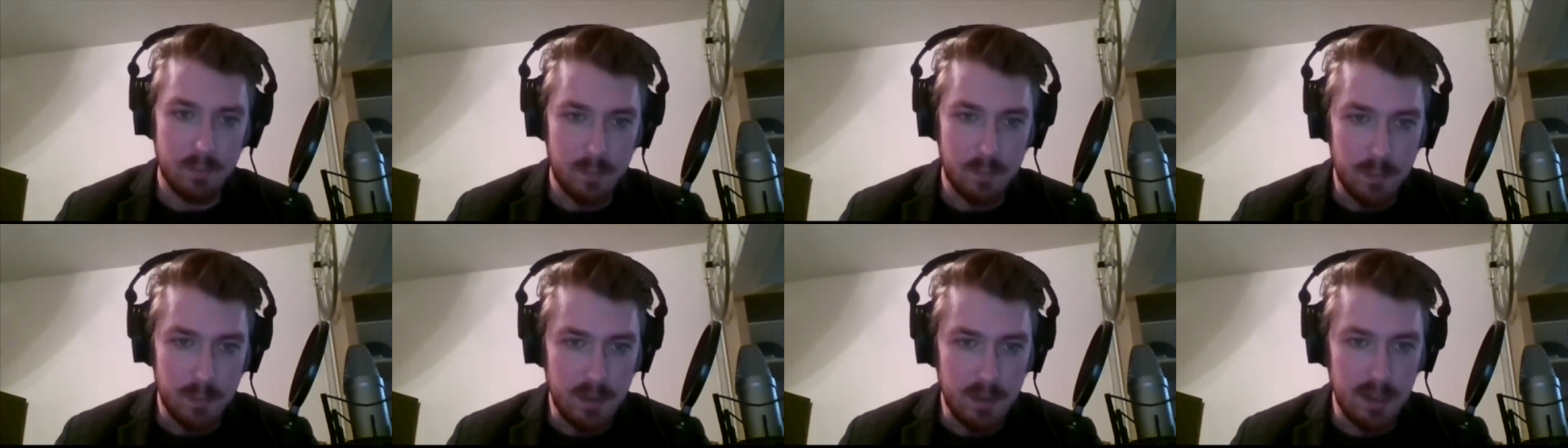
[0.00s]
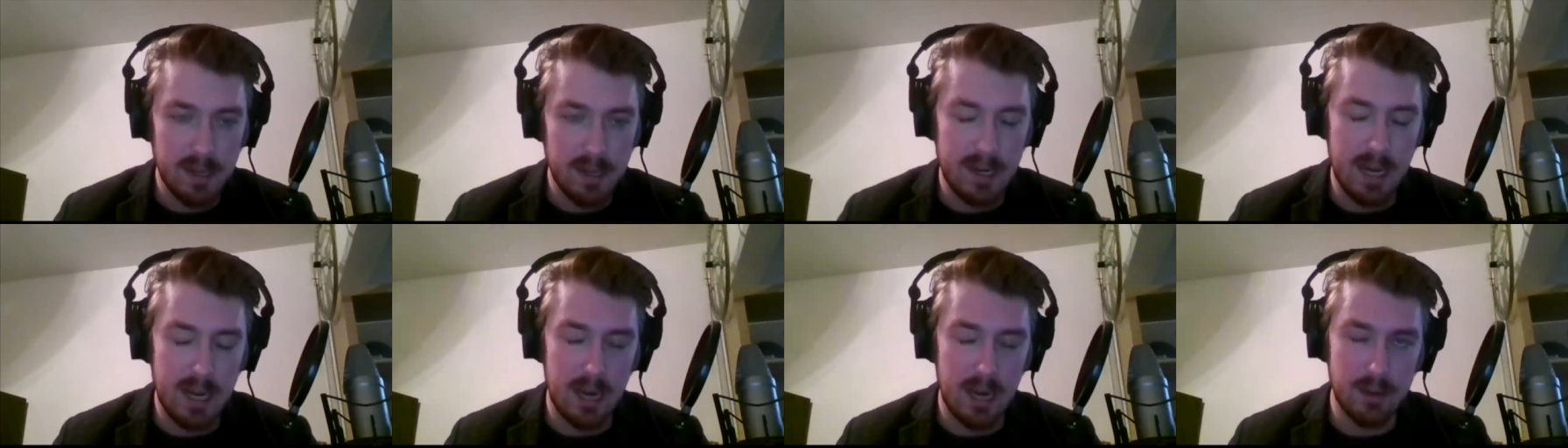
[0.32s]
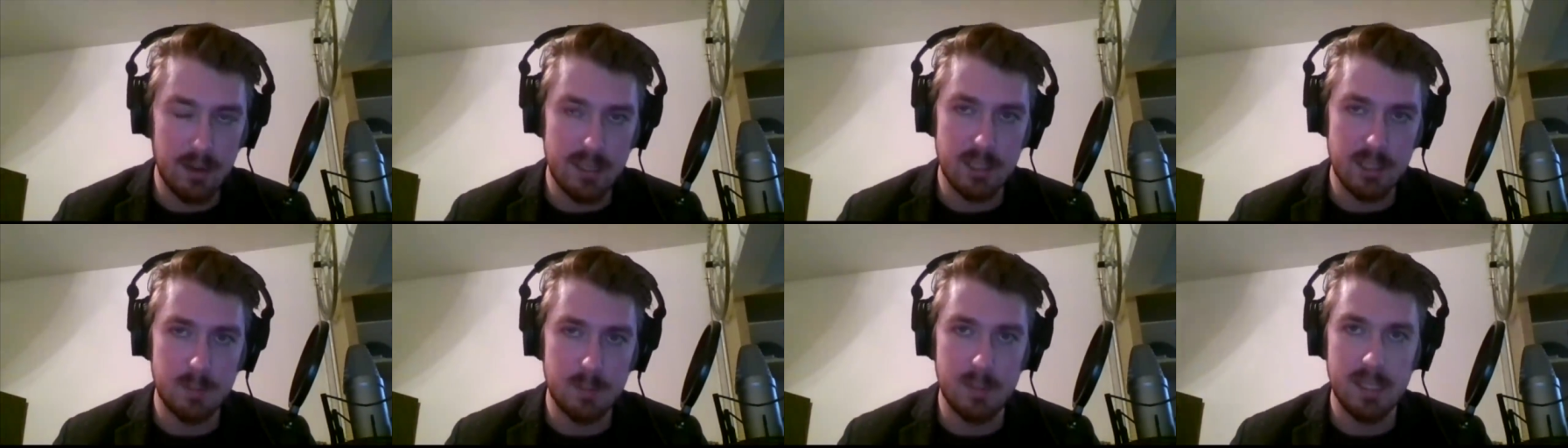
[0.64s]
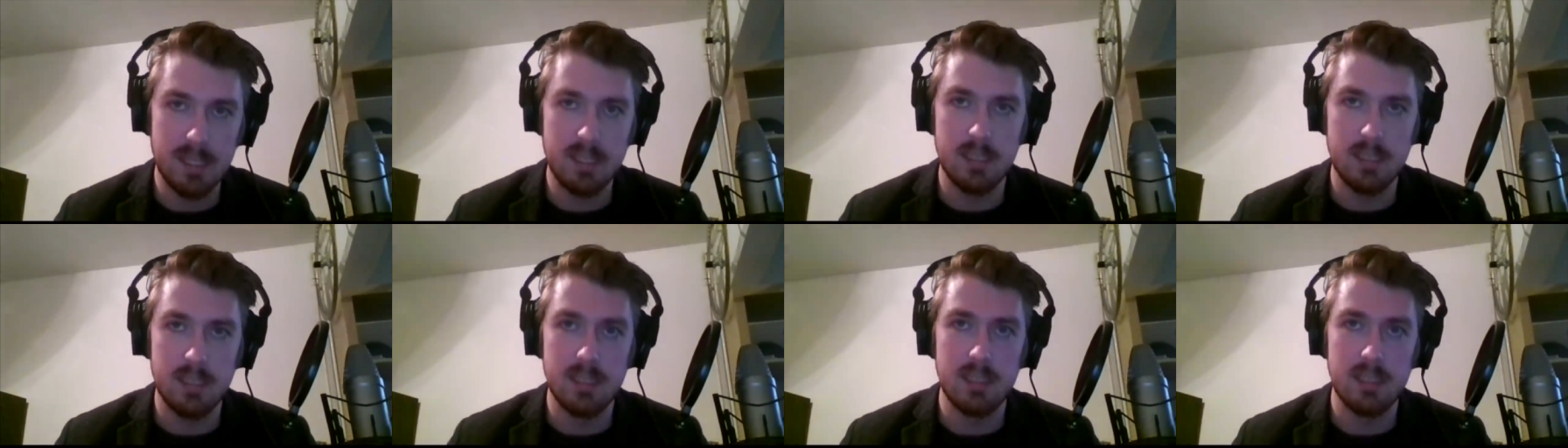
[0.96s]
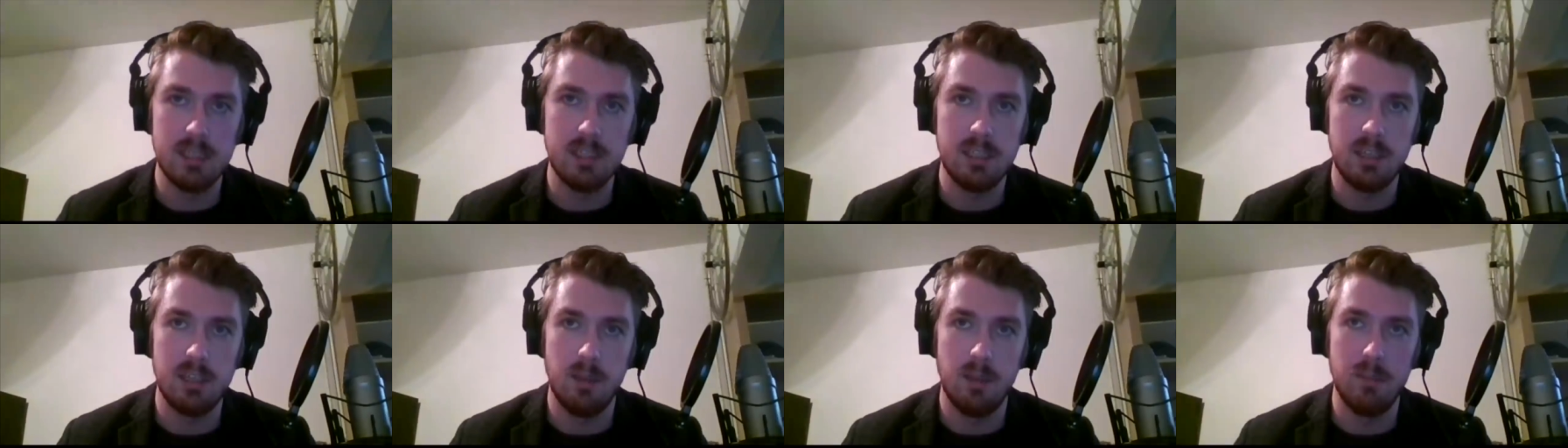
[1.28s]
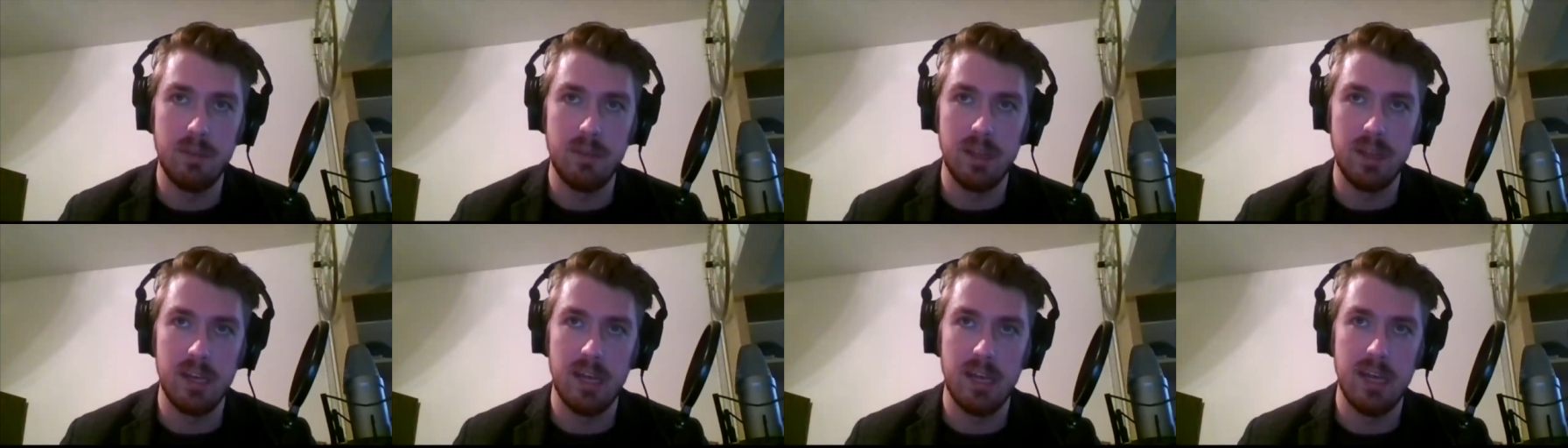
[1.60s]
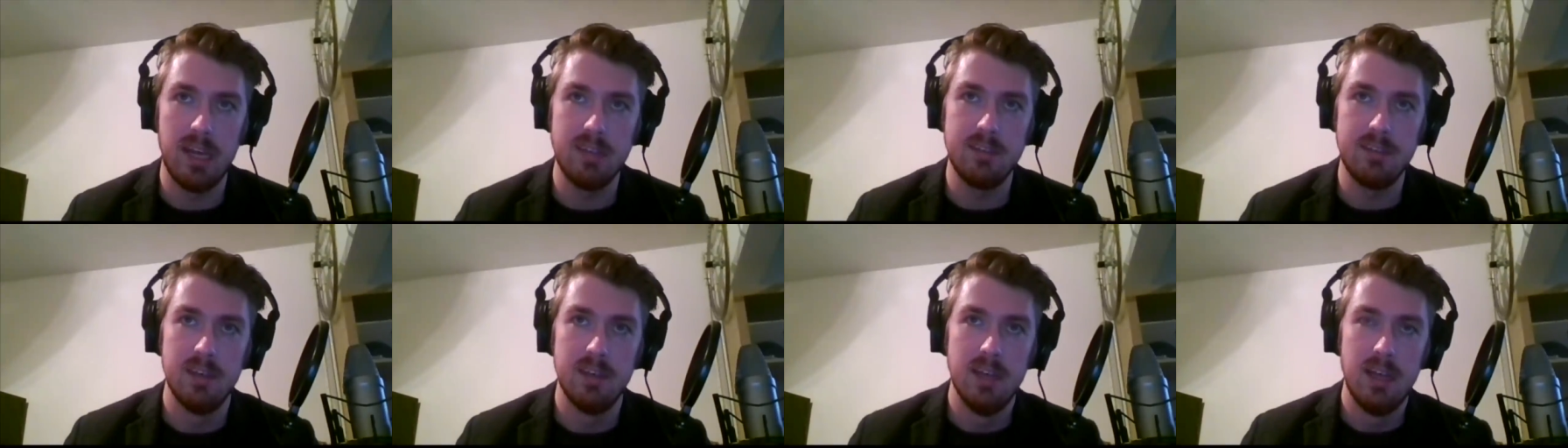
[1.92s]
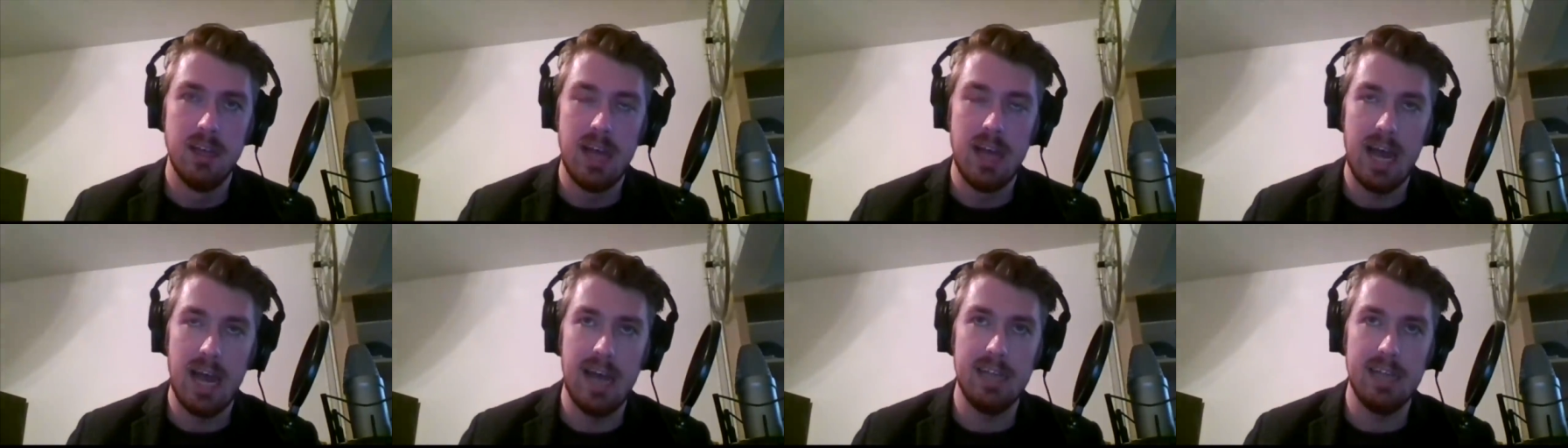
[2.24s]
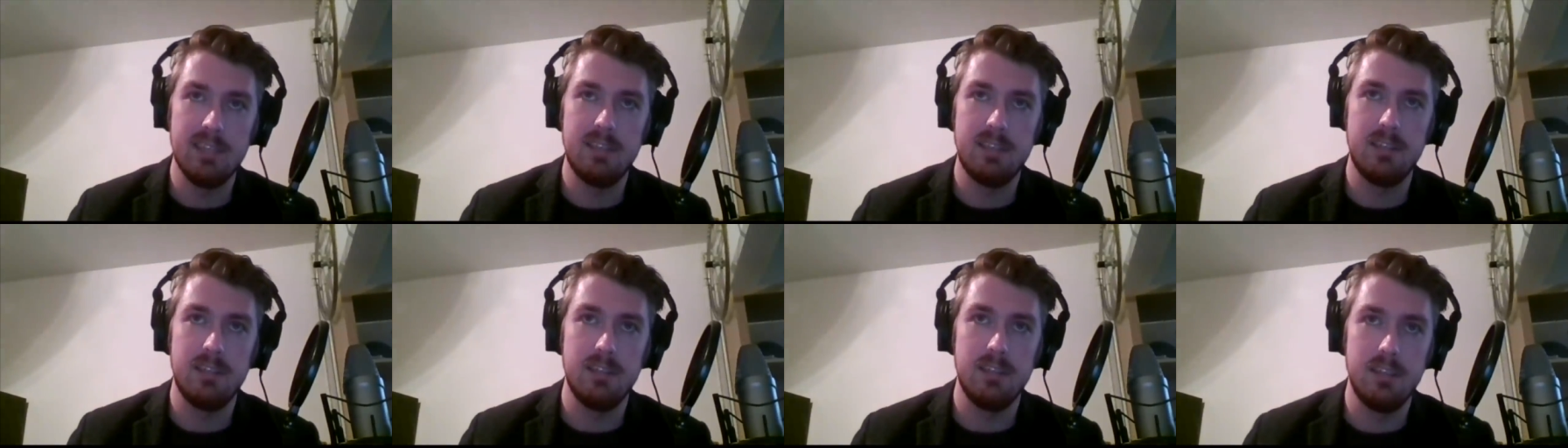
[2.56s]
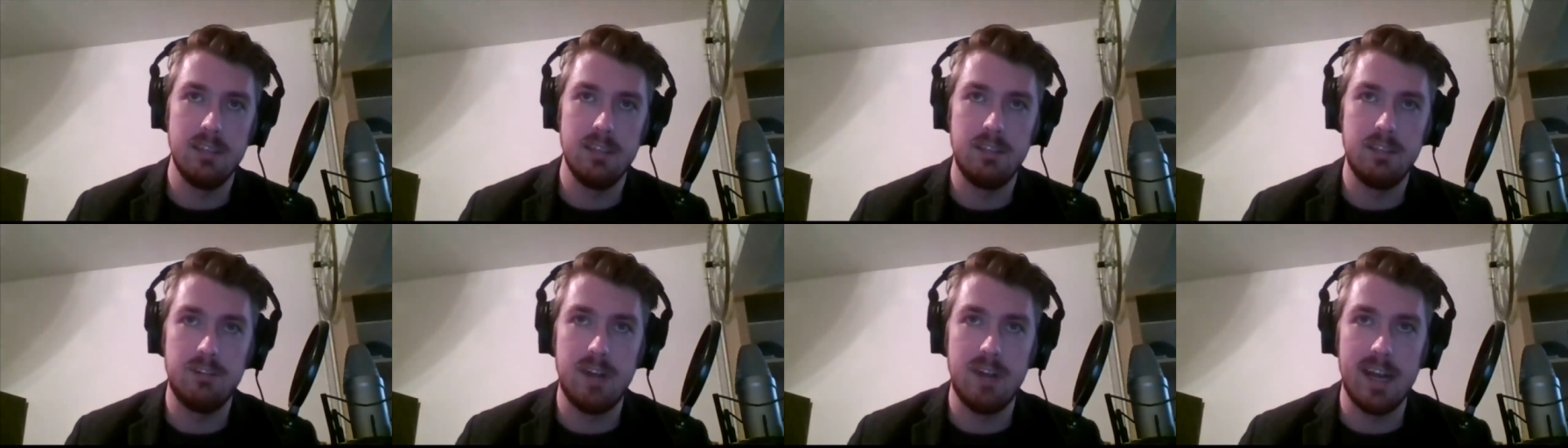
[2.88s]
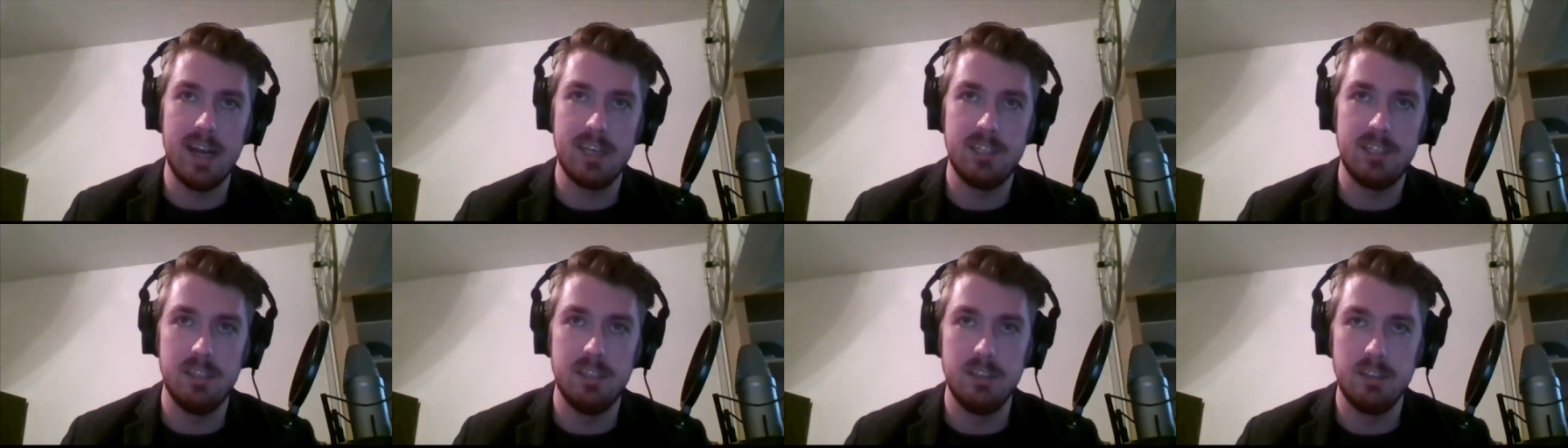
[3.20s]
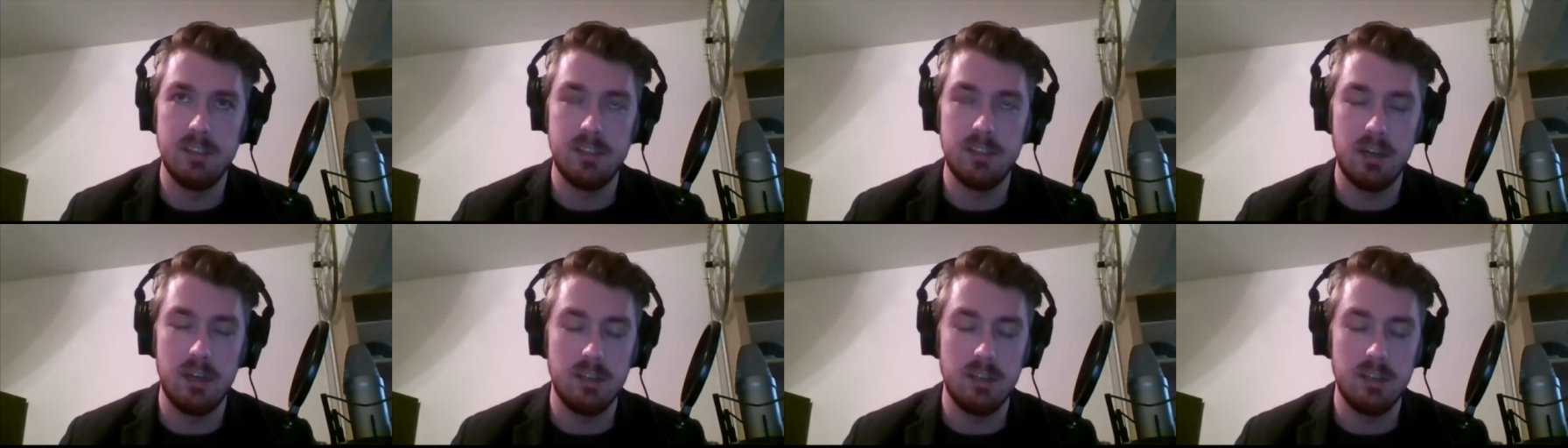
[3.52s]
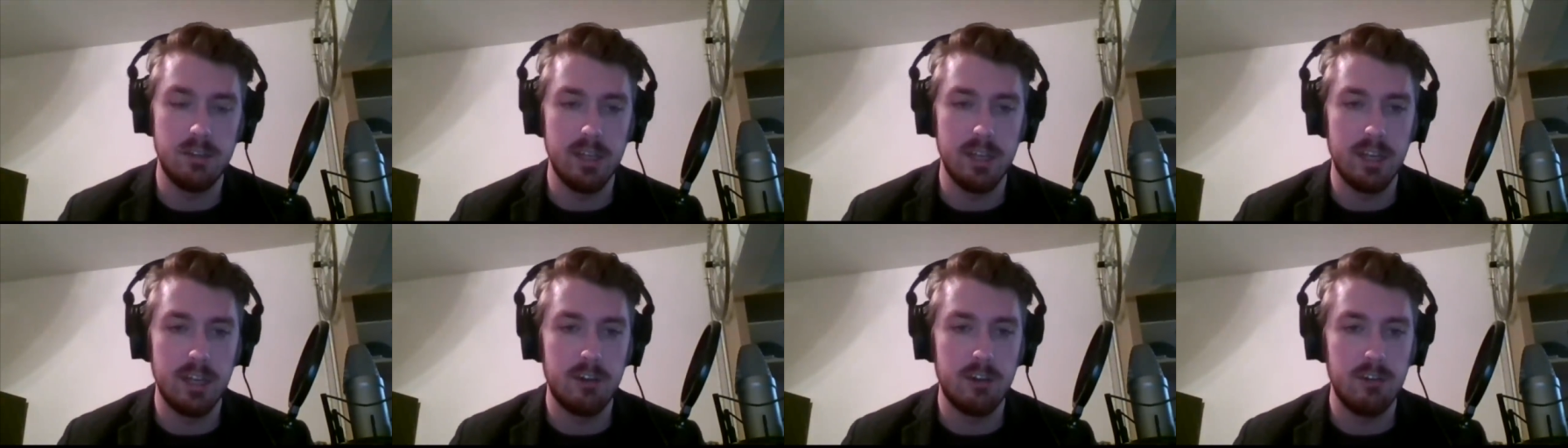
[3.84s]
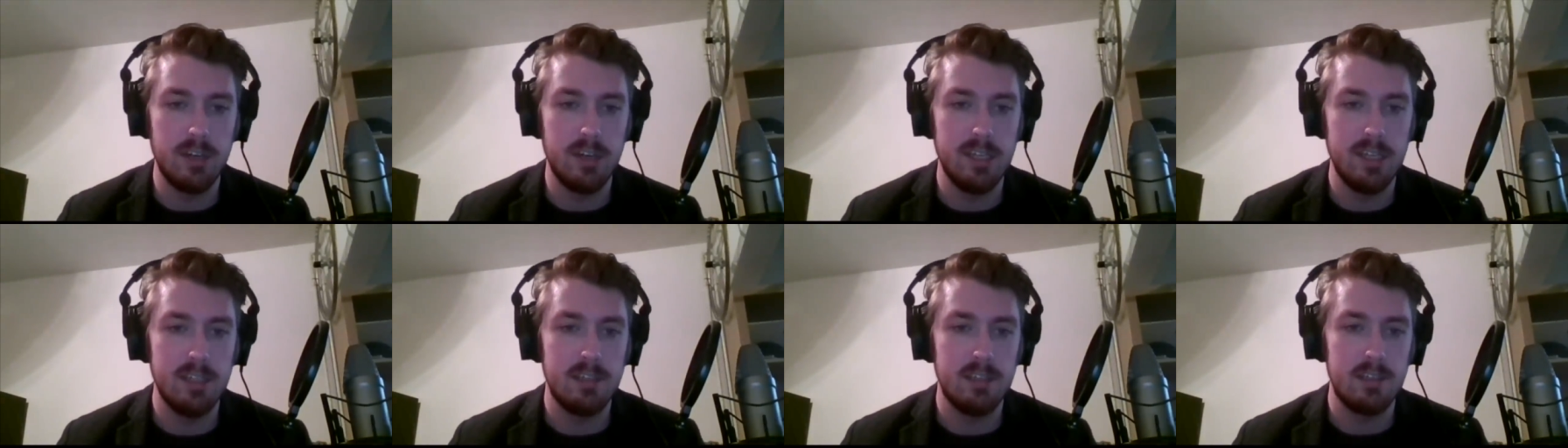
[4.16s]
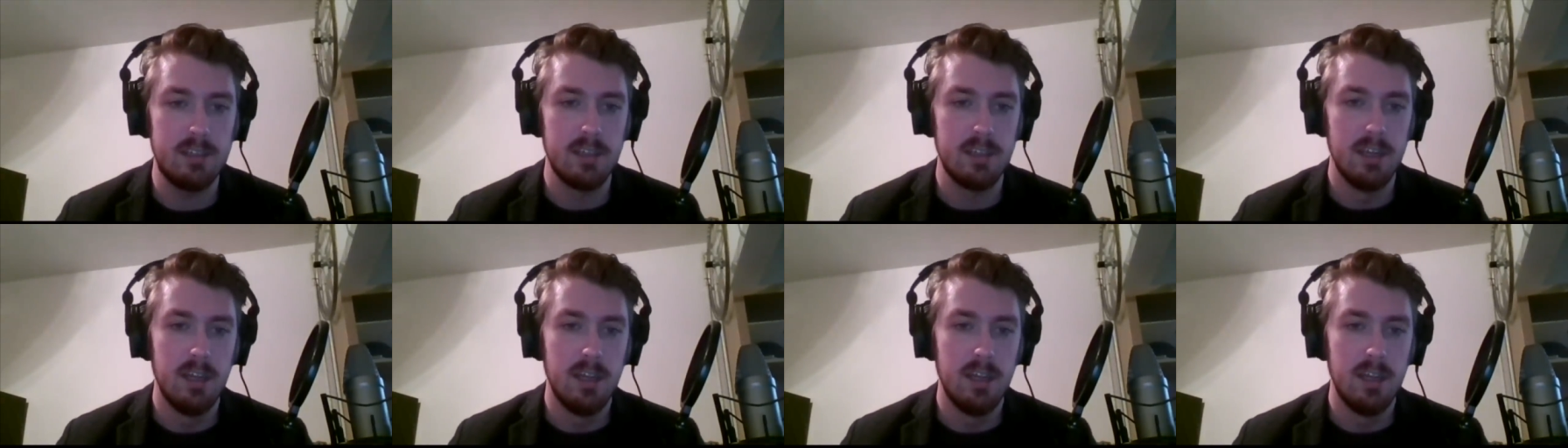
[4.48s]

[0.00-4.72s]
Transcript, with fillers: Now, this business is something that, as traction starts to increase,